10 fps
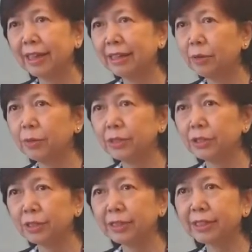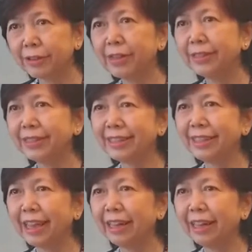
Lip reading: And it was just crazy.